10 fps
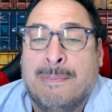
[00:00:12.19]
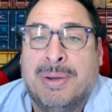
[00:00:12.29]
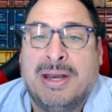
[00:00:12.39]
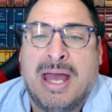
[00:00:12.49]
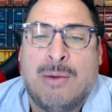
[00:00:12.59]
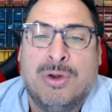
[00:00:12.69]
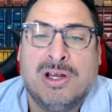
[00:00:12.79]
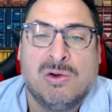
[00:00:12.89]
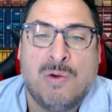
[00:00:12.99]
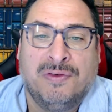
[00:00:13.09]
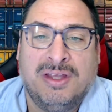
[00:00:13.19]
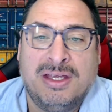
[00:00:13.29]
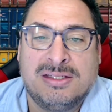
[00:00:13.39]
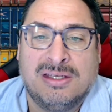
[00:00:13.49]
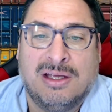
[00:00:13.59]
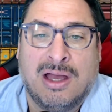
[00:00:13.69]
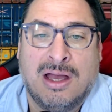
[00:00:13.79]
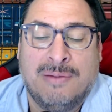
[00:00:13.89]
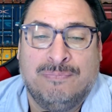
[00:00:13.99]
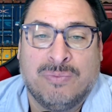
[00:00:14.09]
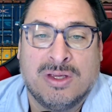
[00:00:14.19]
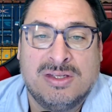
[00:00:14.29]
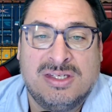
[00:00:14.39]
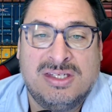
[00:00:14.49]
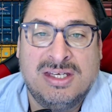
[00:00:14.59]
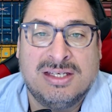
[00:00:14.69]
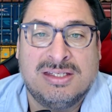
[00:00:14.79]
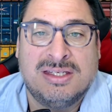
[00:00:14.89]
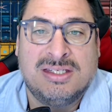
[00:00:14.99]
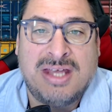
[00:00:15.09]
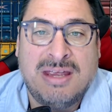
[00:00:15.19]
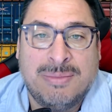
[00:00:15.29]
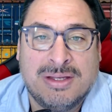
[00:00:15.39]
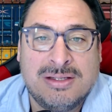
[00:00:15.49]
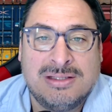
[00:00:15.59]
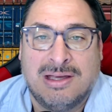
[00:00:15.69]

But I want to go over these 6 statements